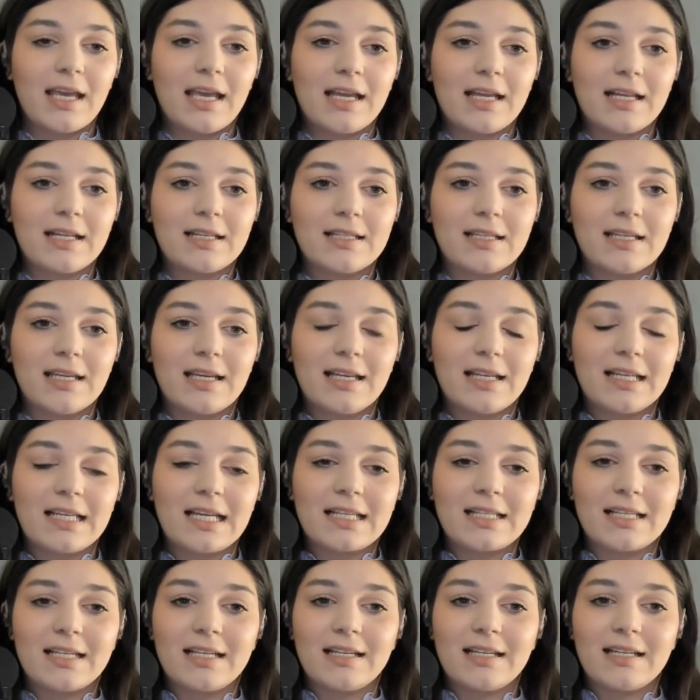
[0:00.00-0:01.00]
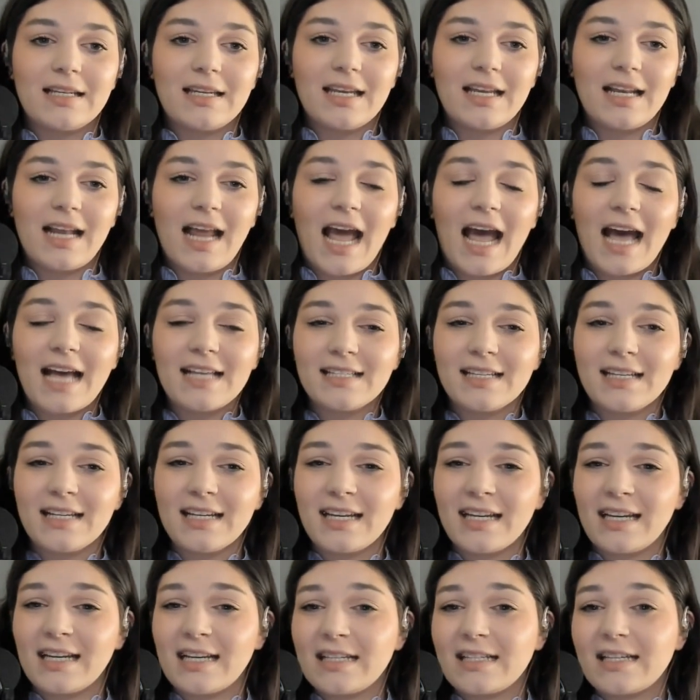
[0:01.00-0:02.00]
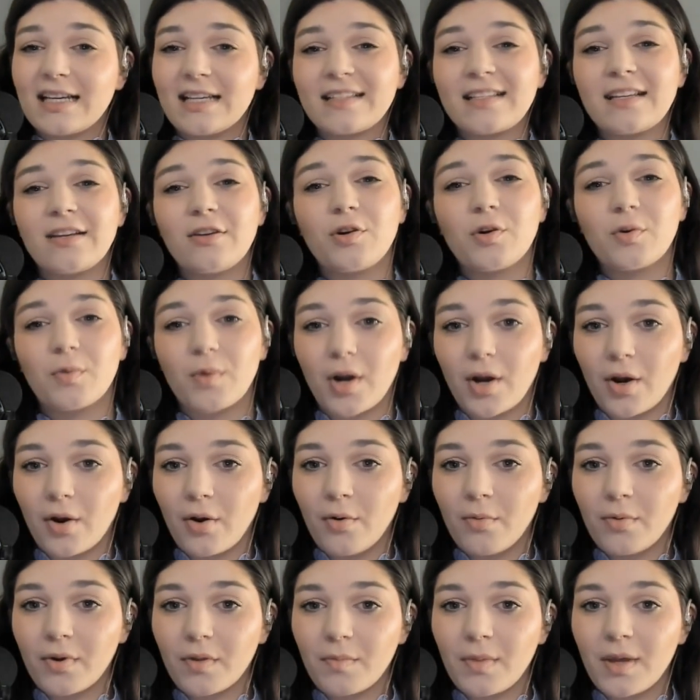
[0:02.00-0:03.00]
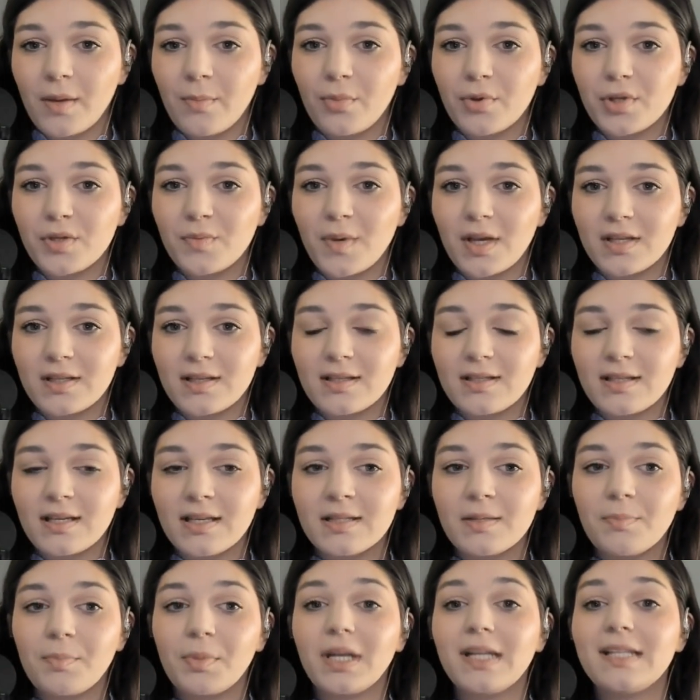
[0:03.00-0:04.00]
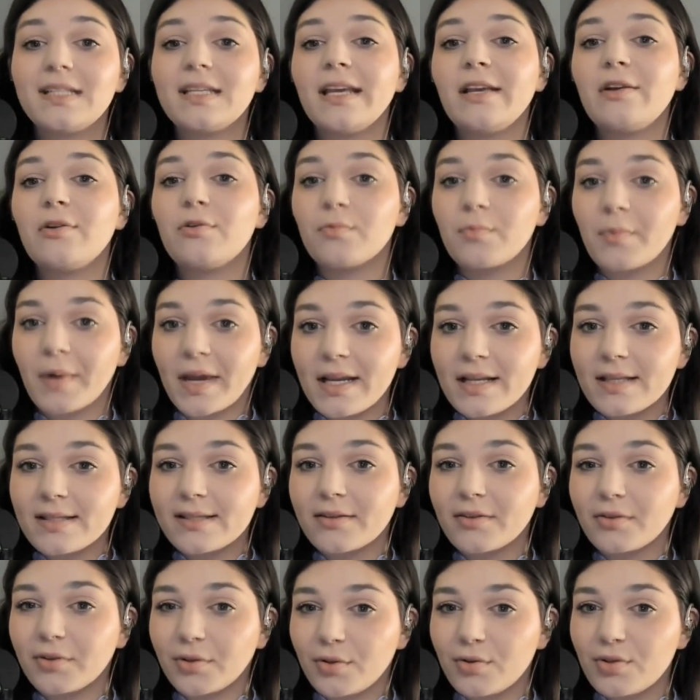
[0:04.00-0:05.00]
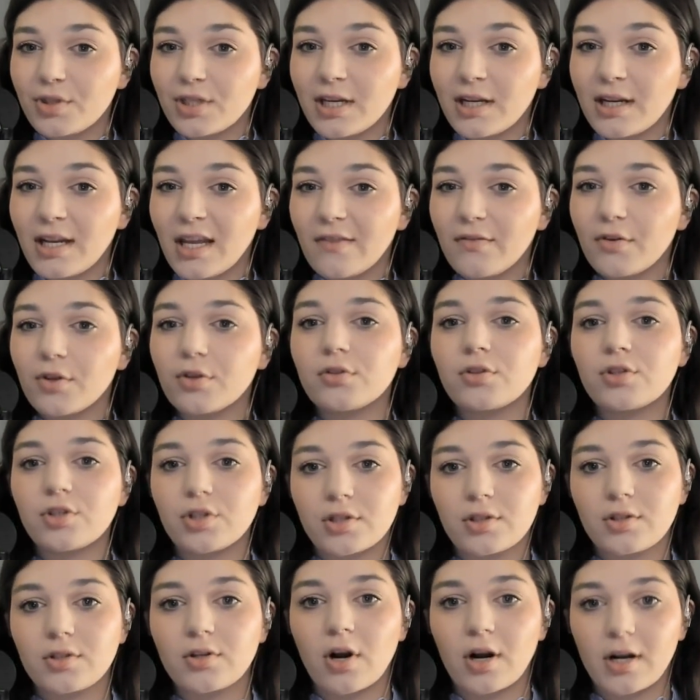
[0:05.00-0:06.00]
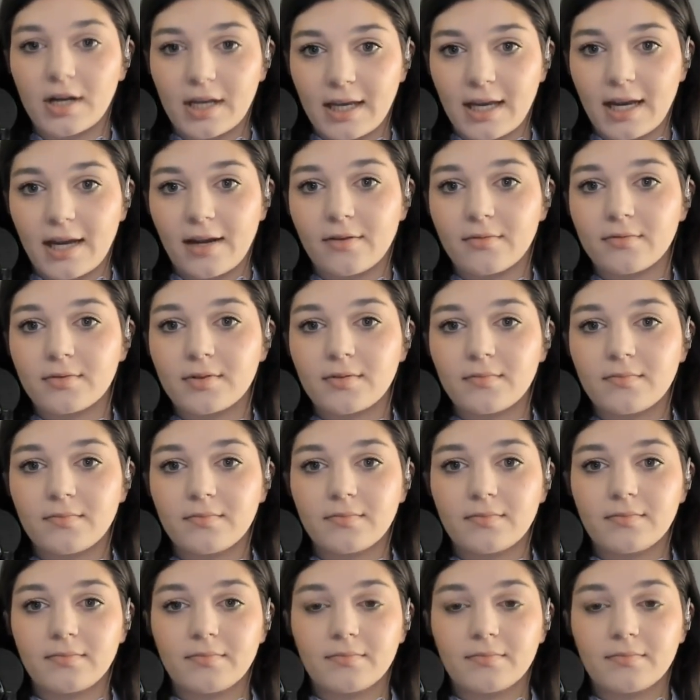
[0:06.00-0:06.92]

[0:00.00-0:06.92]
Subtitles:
It hasn't and it doesn't grow with people's businesses, but it's a great solution if you're just starting out.